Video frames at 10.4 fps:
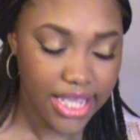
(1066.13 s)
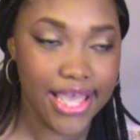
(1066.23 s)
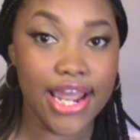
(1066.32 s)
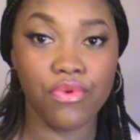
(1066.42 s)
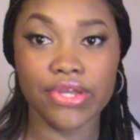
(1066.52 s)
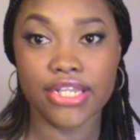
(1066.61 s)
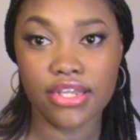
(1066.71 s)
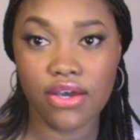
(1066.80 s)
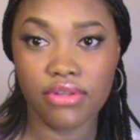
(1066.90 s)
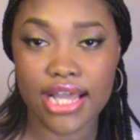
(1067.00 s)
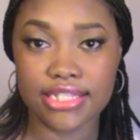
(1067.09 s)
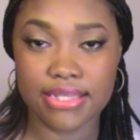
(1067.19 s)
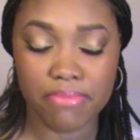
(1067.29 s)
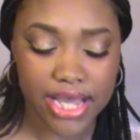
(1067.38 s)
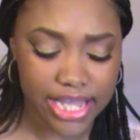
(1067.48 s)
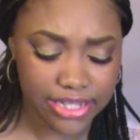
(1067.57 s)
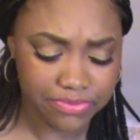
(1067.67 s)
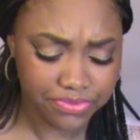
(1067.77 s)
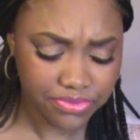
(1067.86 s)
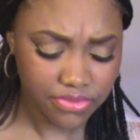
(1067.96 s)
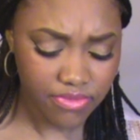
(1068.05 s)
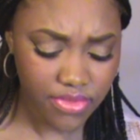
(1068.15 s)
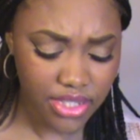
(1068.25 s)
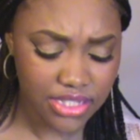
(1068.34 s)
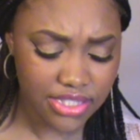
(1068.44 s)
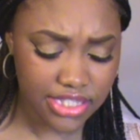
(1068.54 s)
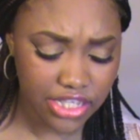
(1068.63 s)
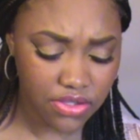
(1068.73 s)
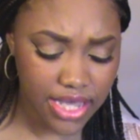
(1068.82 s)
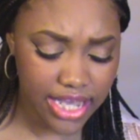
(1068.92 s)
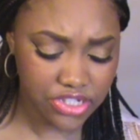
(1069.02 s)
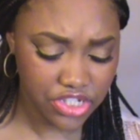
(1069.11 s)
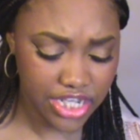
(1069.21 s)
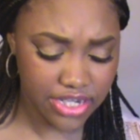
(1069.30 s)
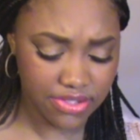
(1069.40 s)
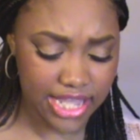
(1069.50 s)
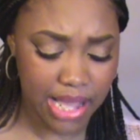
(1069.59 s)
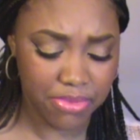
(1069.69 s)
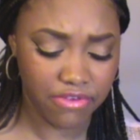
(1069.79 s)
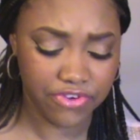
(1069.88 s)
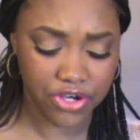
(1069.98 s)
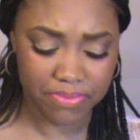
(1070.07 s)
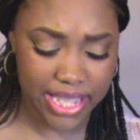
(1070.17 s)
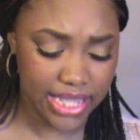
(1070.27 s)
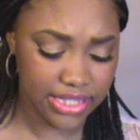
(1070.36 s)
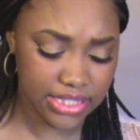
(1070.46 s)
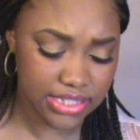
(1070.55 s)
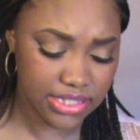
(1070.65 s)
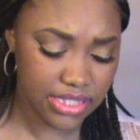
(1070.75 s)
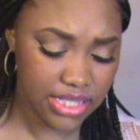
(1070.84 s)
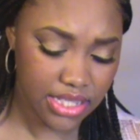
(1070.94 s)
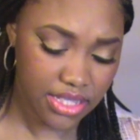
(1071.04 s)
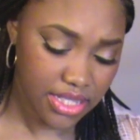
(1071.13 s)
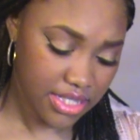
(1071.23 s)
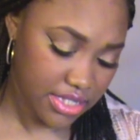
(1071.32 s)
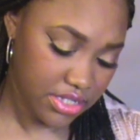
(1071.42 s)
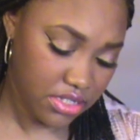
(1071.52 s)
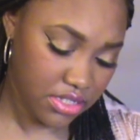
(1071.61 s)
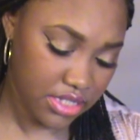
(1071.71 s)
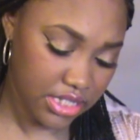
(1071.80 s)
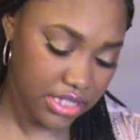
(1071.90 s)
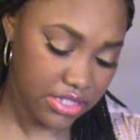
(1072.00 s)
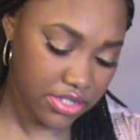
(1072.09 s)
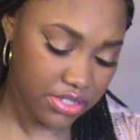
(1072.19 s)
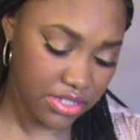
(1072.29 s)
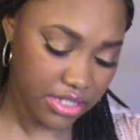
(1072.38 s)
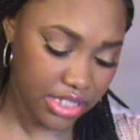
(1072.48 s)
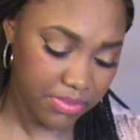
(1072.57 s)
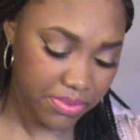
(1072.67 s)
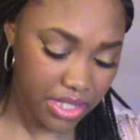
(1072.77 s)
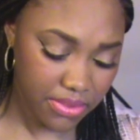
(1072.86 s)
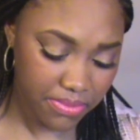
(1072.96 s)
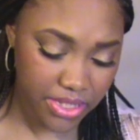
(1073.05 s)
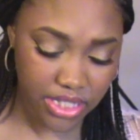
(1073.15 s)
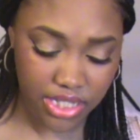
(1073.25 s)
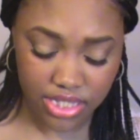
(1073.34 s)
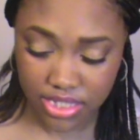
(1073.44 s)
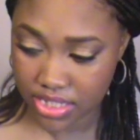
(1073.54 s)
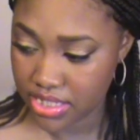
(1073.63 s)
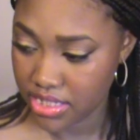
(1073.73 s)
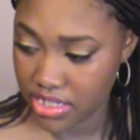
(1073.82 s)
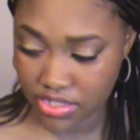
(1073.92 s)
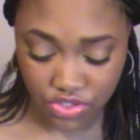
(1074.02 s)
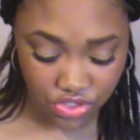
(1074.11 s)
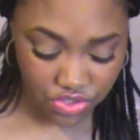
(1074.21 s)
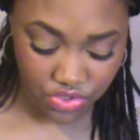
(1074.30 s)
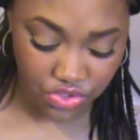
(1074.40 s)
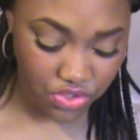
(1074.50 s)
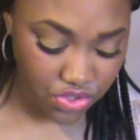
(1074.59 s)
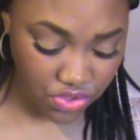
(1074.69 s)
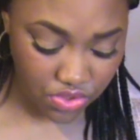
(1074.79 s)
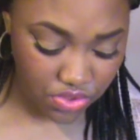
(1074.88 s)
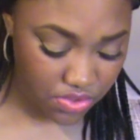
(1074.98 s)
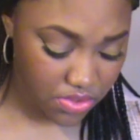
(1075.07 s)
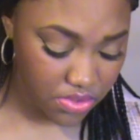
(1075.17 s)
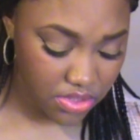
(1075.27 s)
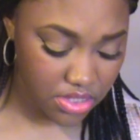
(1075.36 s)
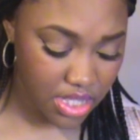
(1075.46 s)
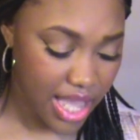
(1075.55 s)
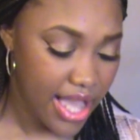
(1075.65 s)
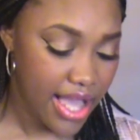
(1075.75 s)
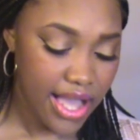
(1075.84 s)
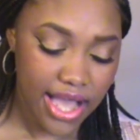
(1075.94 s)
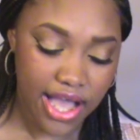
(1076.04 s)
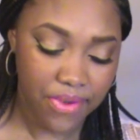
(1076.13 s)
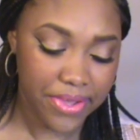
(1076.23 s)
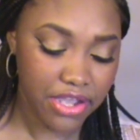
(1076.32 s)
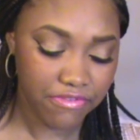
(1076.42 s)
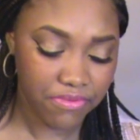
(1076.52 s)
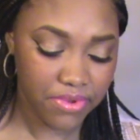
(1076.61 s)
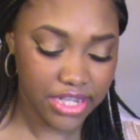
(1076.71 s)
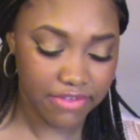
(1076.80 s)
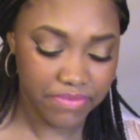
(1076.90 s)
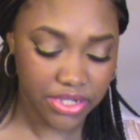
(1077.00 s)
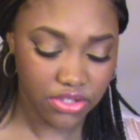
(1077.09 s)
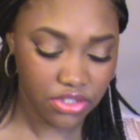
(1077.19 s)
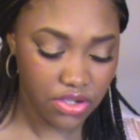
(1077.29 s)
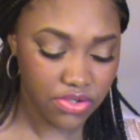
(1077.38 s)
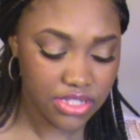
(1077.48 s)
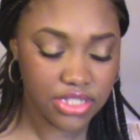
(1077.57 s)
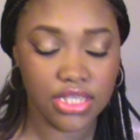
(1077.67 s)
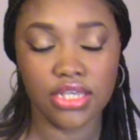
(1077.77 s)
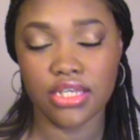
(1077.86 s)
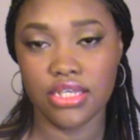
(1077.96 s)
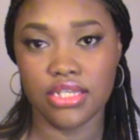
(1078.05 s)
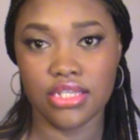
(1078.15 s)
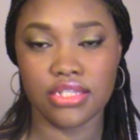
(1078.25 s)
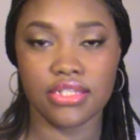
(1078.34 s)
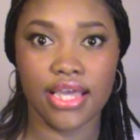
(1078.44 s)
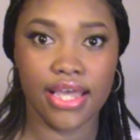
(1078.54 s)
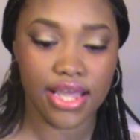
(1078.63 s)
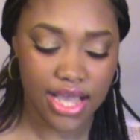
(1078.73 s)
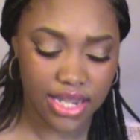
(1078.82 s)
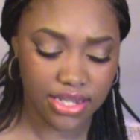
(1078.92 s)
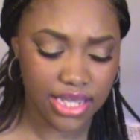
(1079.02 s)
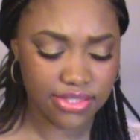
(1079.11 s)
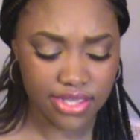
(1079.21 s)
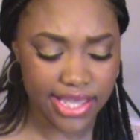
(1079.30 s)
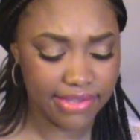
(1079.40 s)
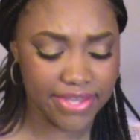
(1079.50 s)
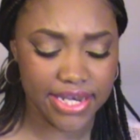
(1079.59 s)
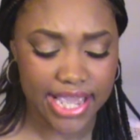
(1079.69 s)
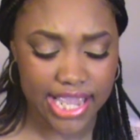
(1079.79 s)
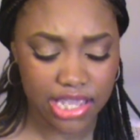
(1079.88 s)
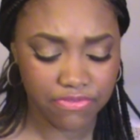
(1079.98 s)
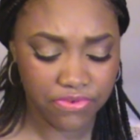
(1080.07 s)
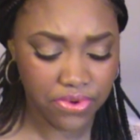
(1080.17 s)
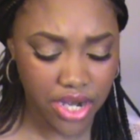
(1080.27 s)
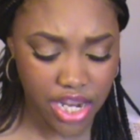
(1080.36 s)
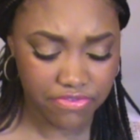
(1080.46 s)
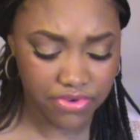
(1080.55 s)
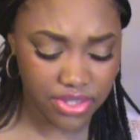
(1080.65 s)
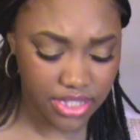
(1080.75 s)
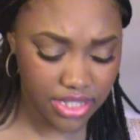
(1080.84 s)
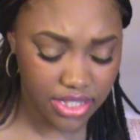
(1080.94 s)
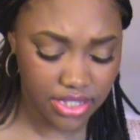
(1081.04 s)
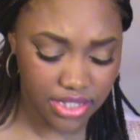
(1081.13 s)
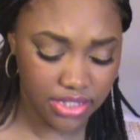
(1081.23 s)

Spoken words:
And I really don't like to buy single eyeshadows. I prefer palettes. It's just easier to keep up with. It's easier to use. However, what I've been noticing is that I like to have a name for everything.